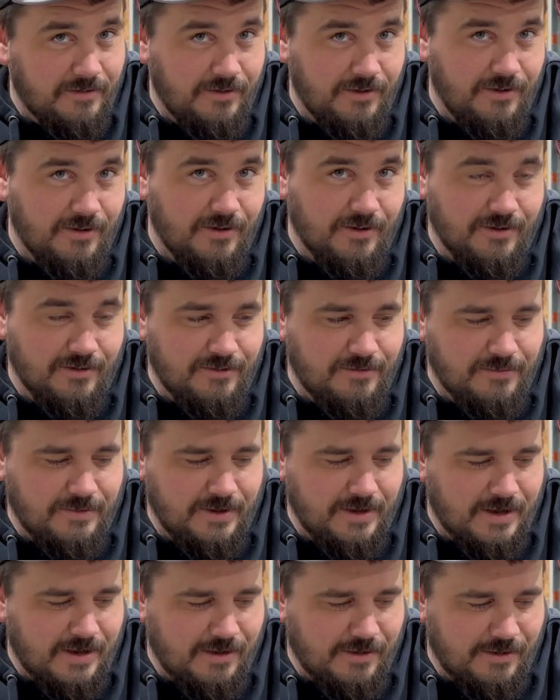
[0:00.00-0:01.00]
You know, that's the way you
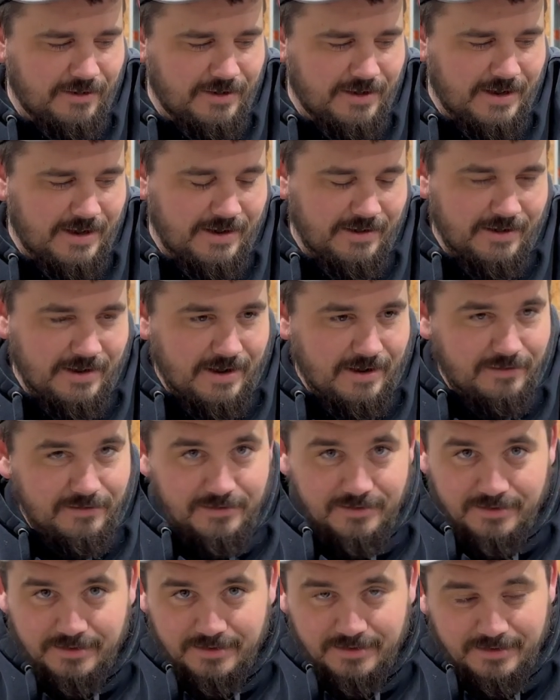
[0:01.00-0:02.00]
got to look at it now.
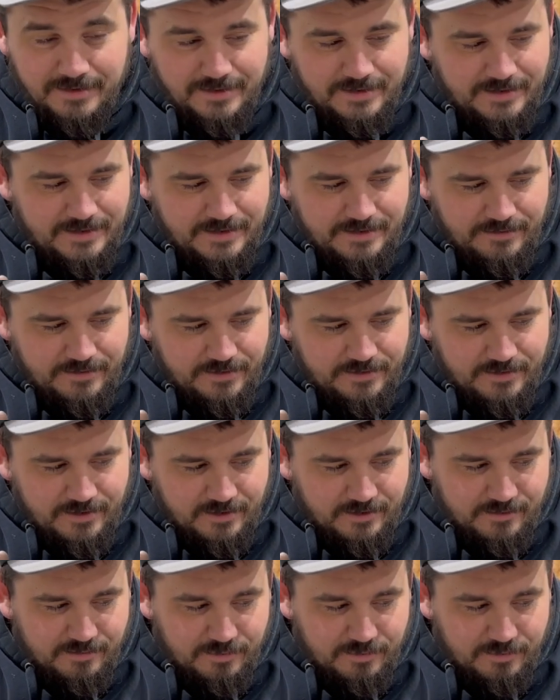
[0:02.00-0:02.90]
It starts